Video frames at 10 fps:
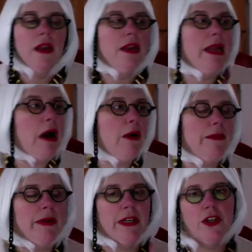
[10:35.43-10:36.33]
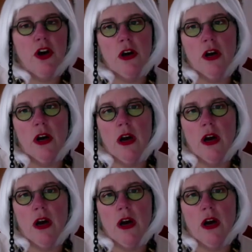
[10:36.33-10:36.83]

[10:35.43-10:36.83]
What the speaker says: now I'm going to talk